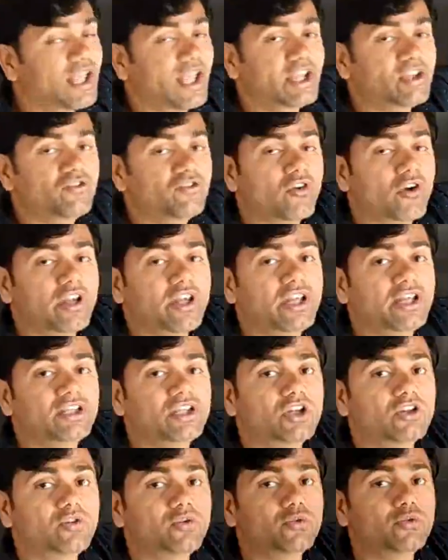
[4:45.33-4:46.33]
the line joining
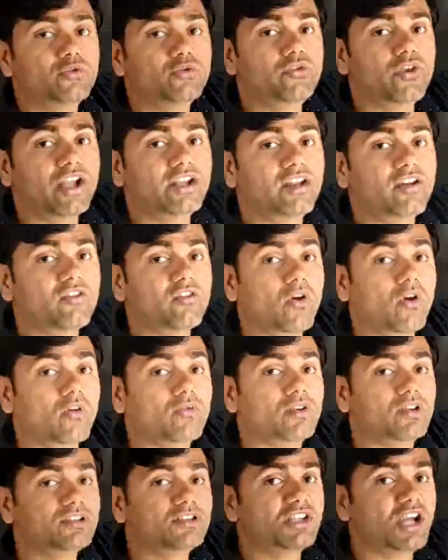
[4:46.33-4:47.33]
the two centers
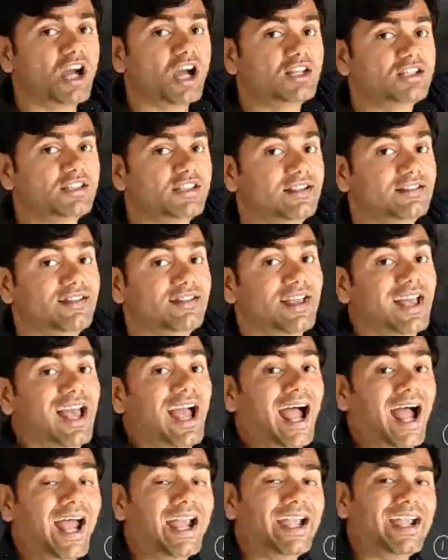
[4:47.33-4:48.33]
of the charges,
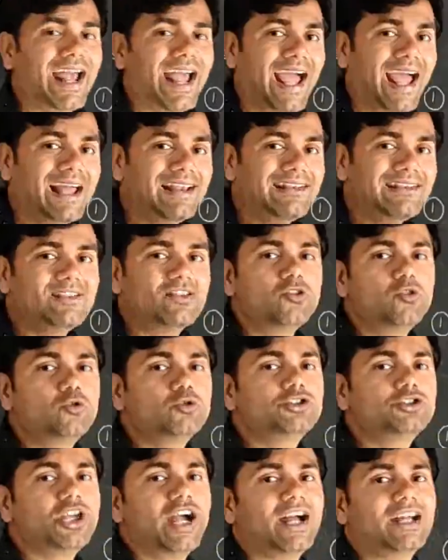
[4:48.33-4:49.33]
and as
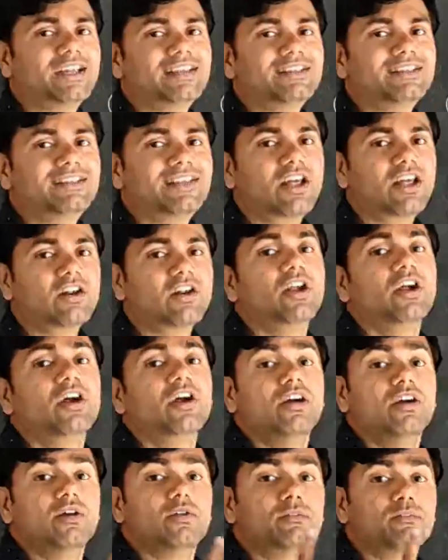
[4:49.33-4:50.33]
two charges are
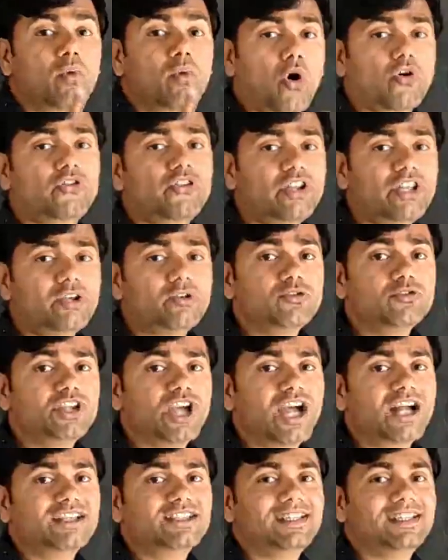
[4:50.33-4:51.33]
positive
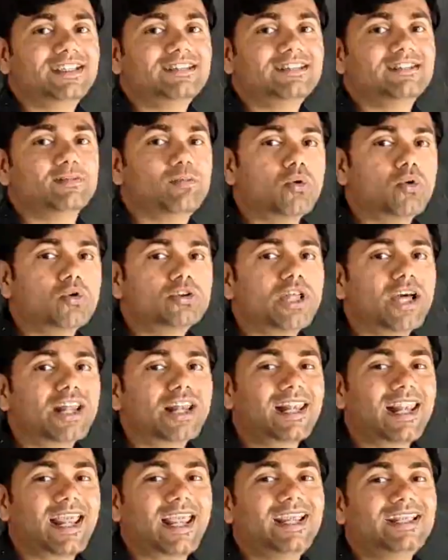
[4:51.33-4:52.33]
charges, both are
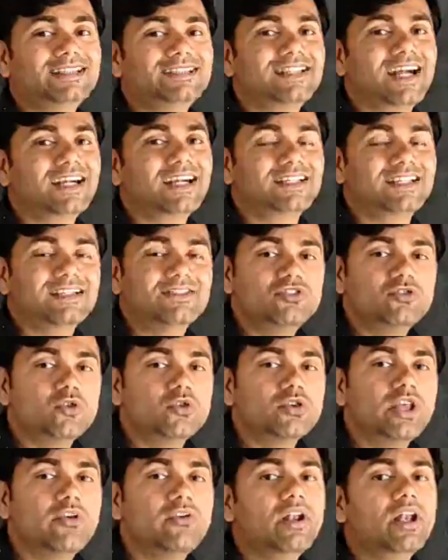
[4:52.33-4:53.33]
like charges,
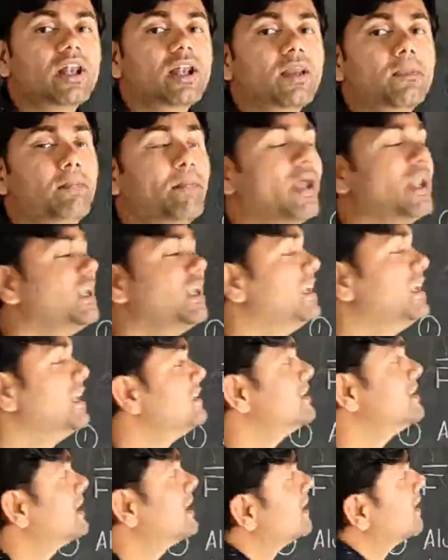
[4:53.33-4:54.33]
so they will repel each